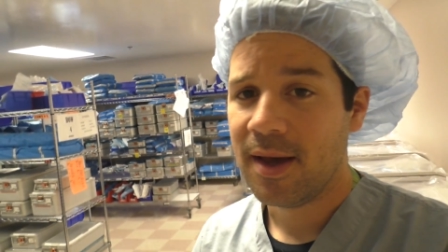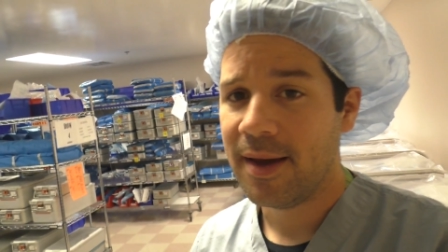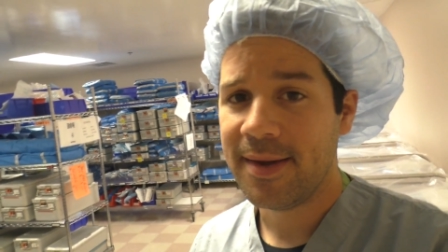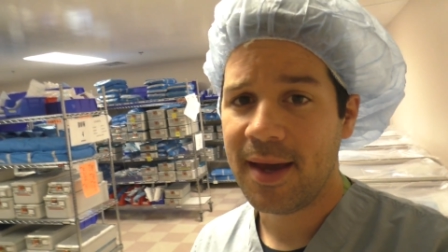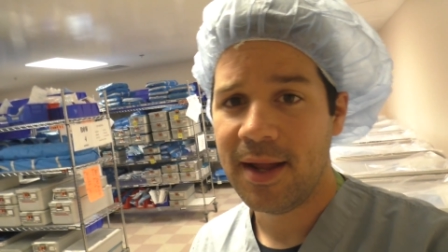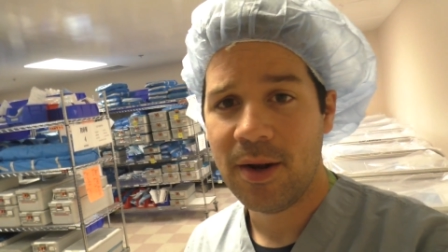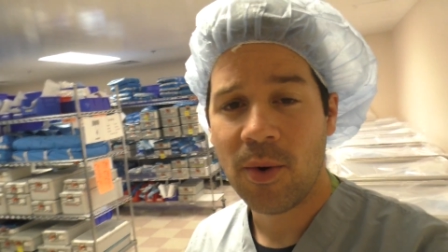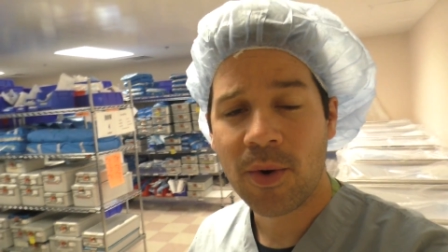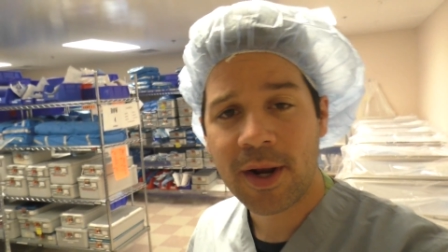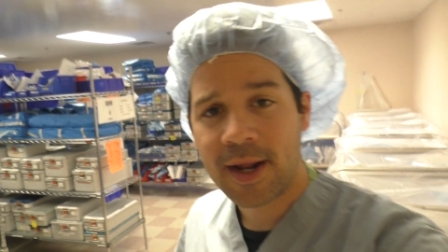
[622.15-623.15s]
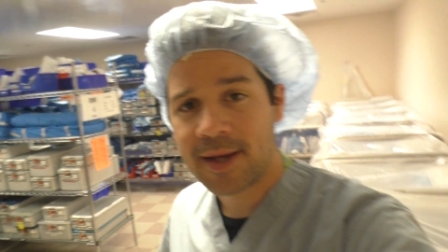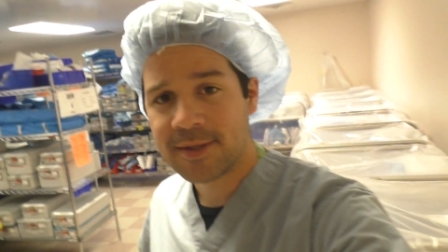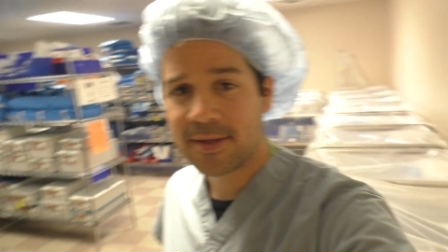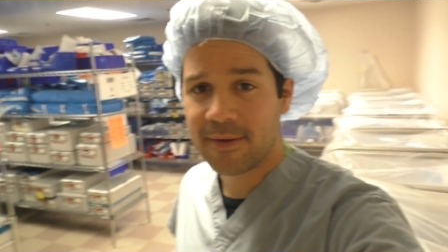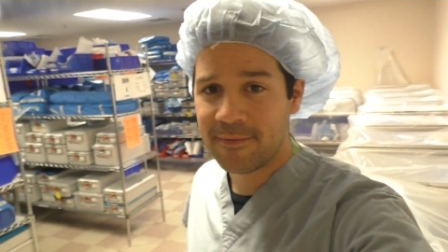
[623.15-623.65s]
Again,
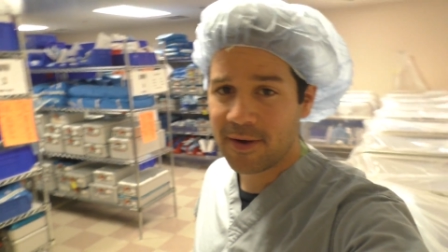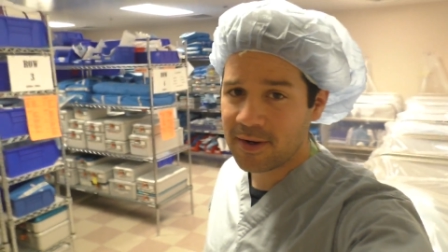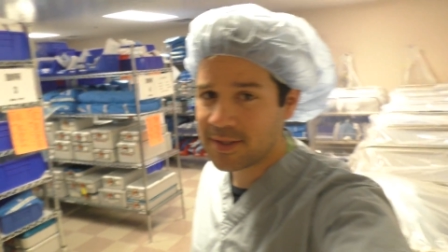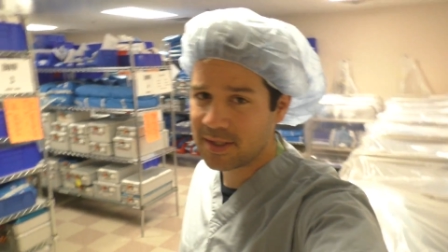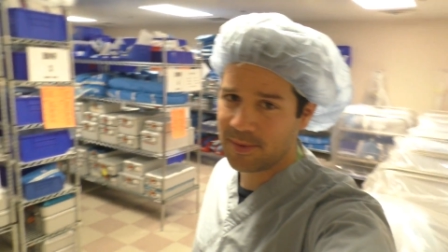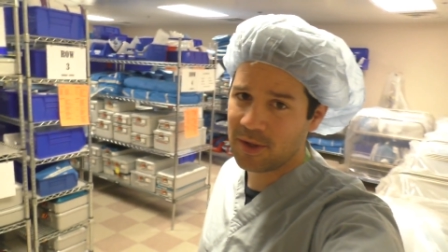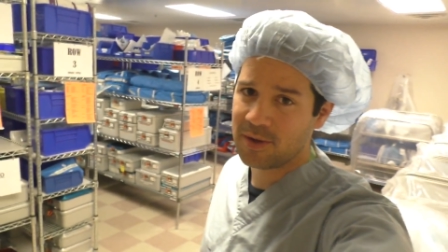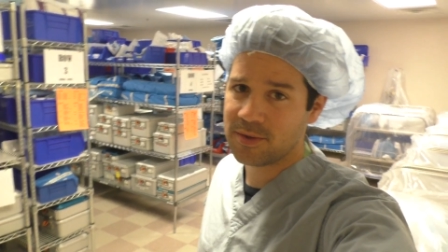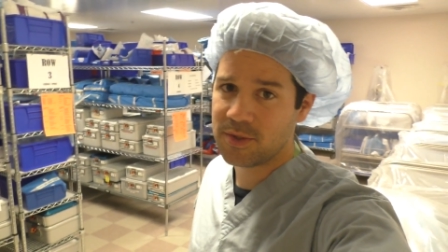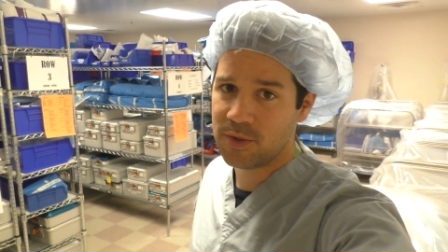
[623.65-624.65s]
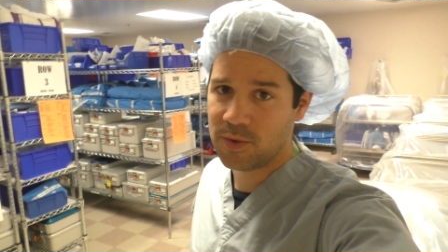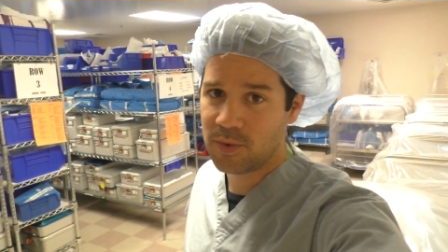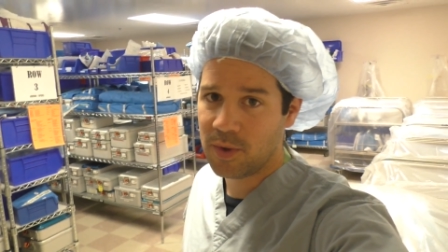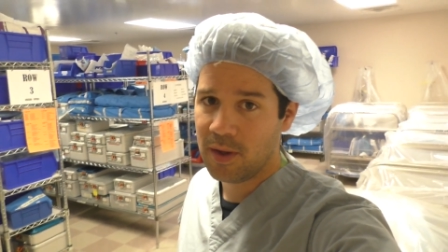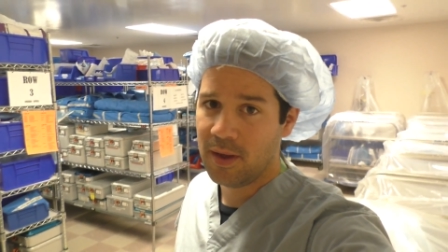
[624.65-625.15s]
organized very similar
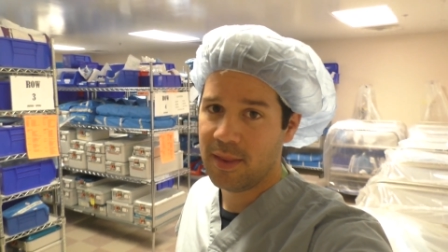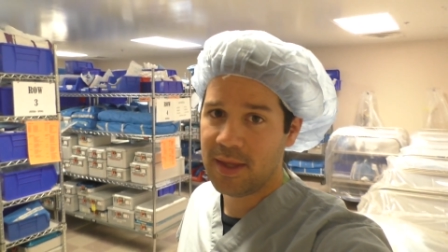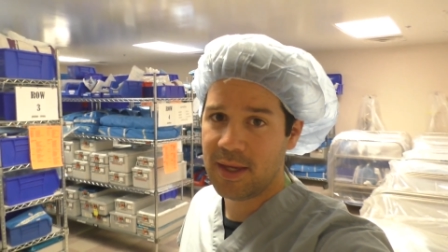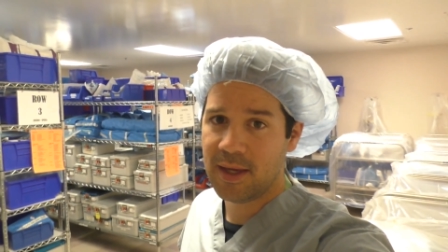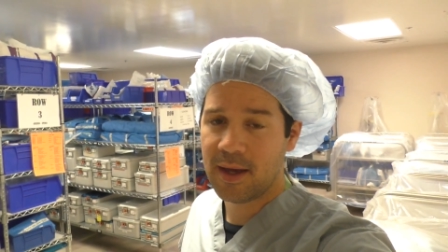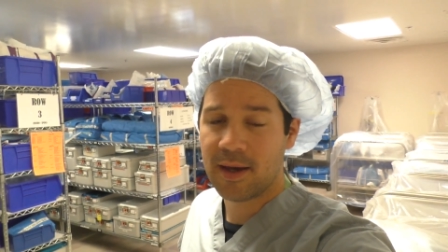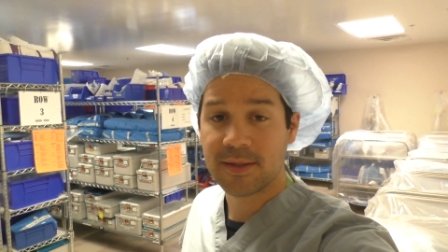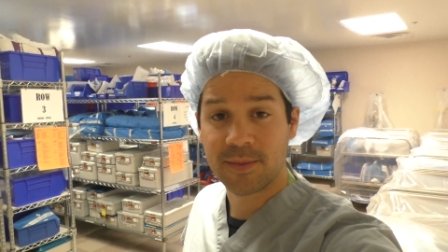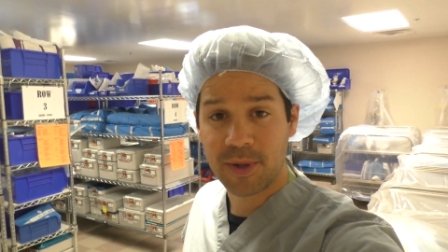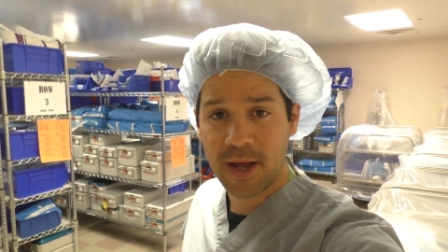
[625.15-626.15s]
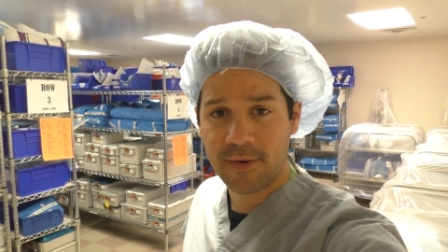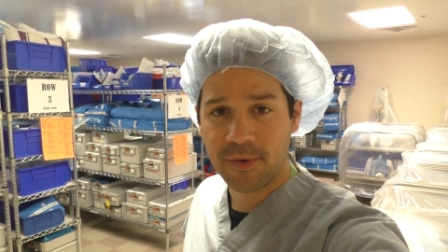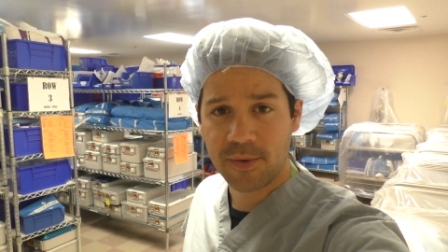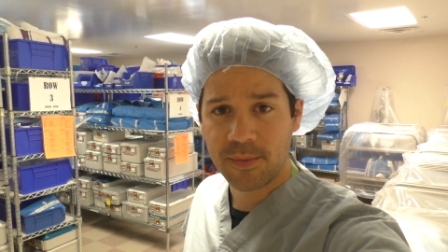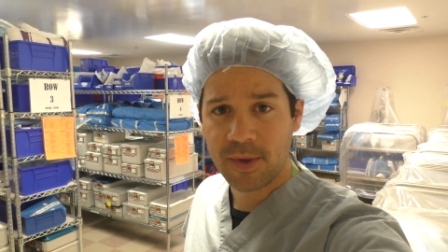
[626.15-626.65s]
to the supply
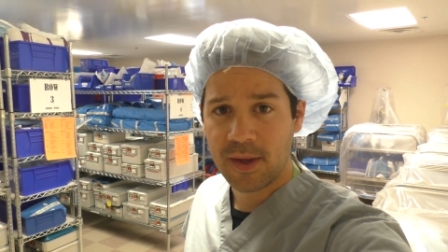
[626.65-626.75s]
room.